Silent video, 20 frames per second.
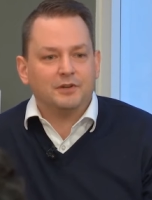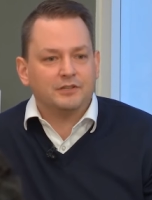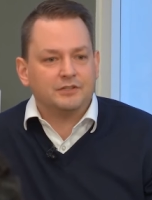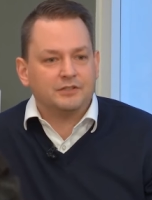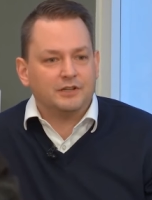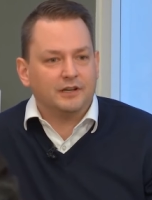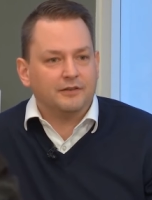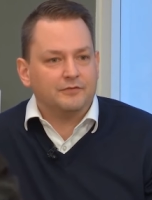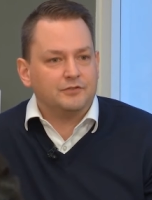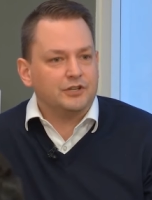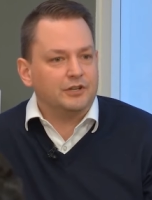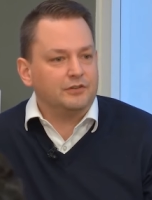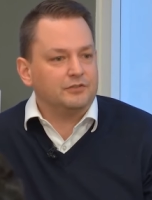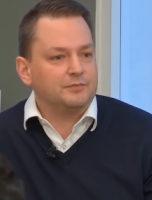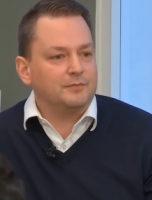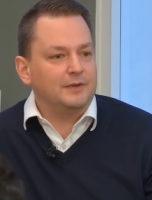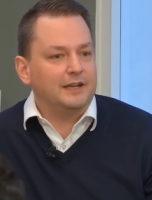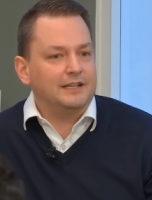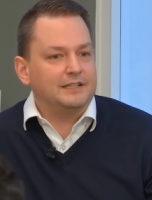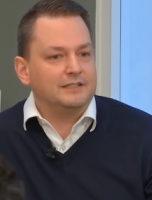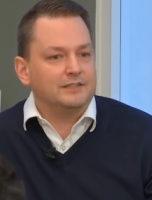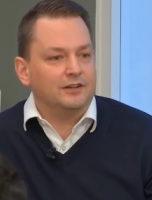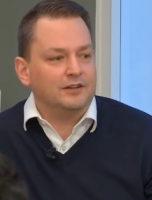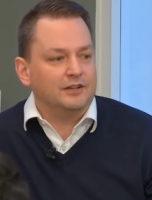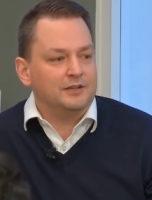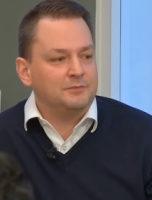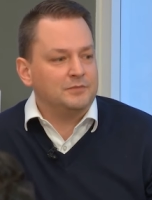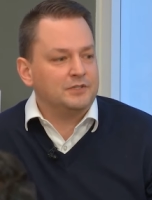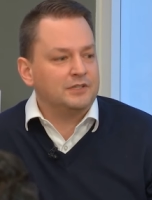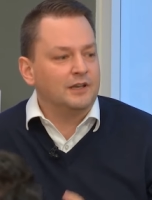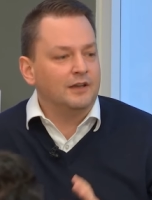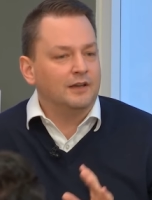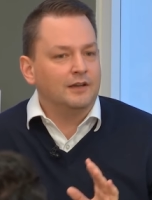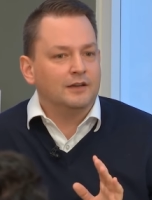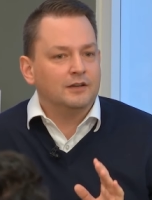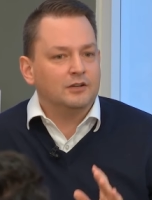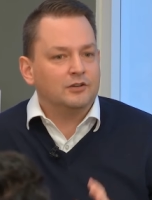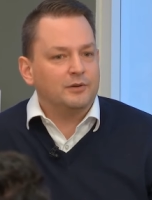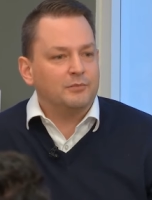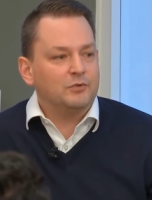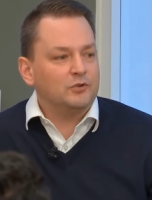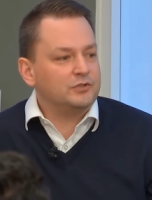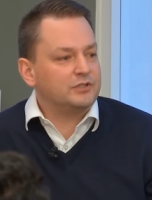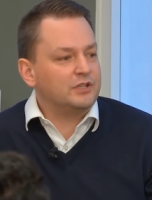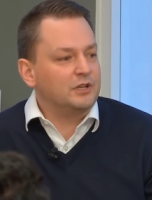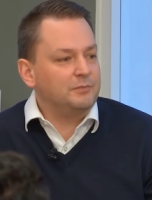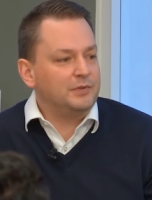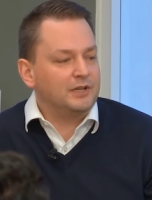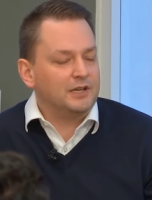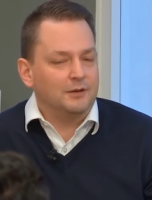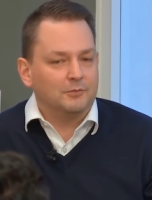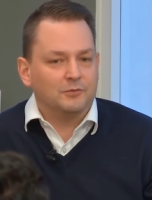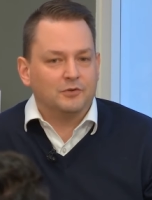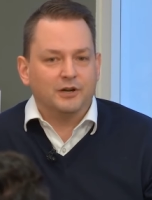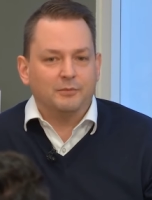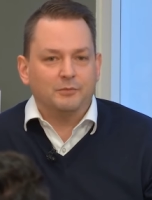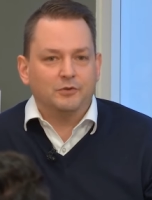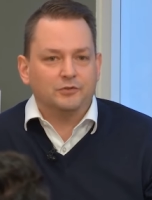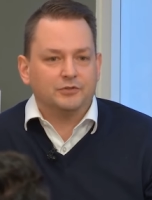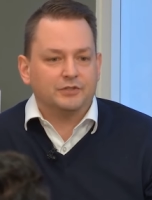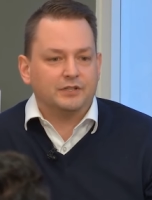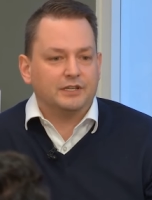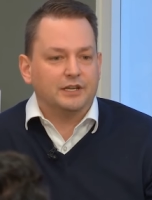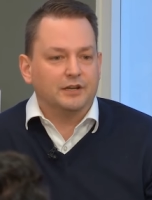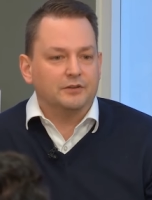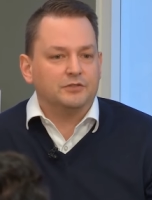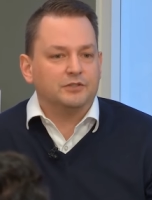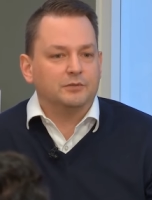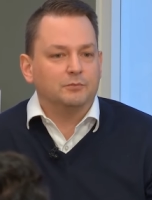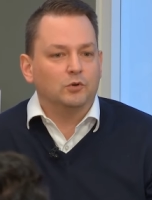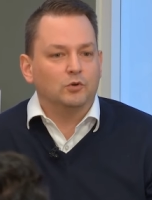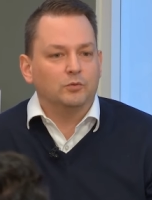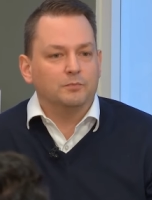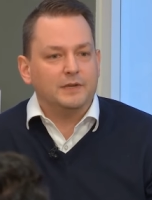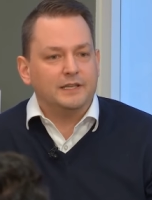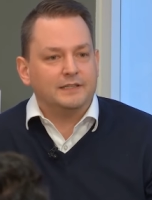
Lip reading: But as I have joked many times, criminals don't become criminals to go to more